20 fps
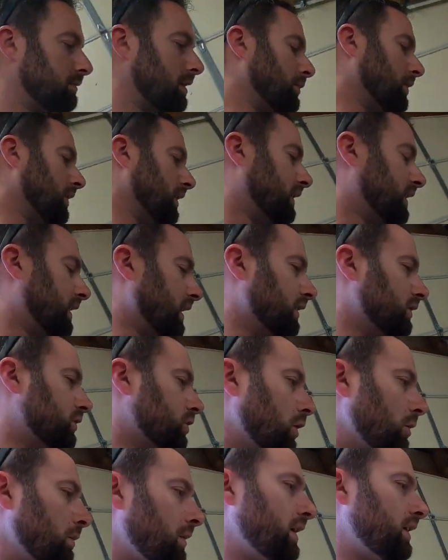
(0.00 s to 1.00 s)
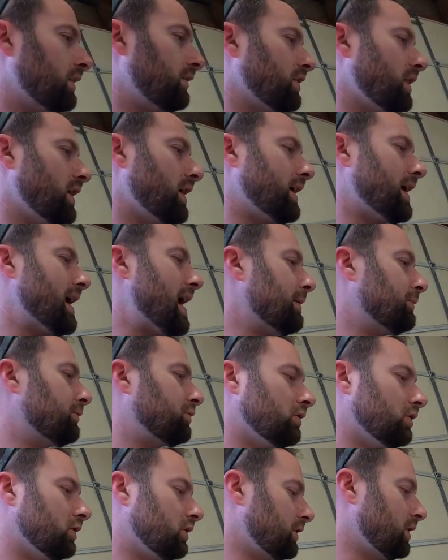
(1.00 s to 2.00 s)
my buddy Ken told me, he's like,
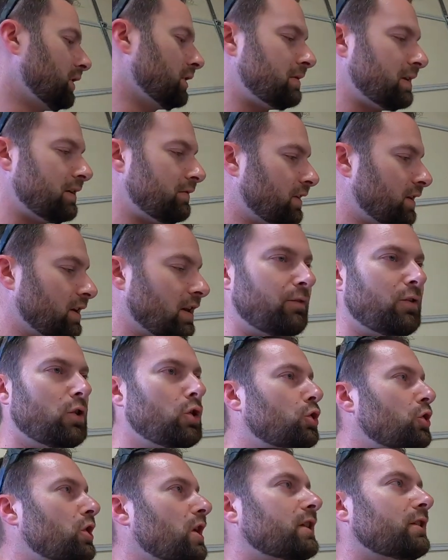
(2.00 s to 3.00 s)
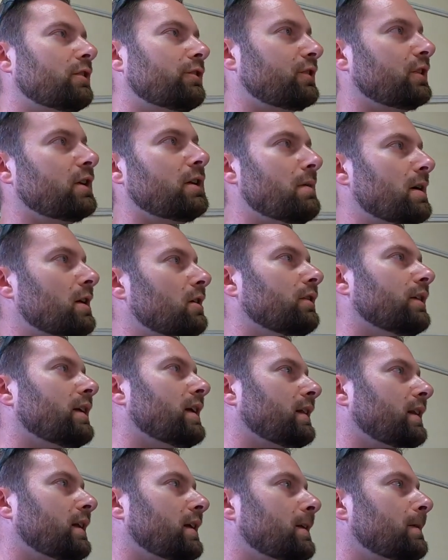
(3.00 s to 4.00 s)
absolutely, doesn't even, if you think there's any metal in
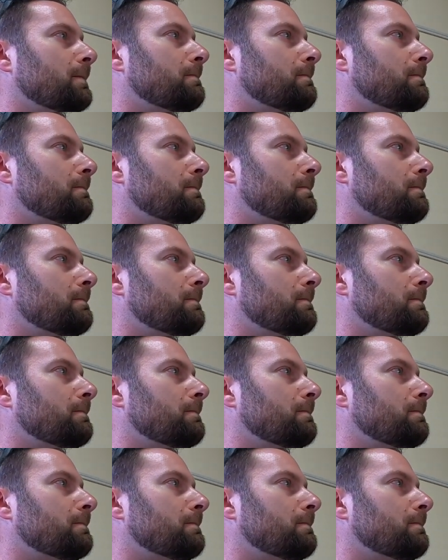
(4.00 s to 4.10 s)
that thing,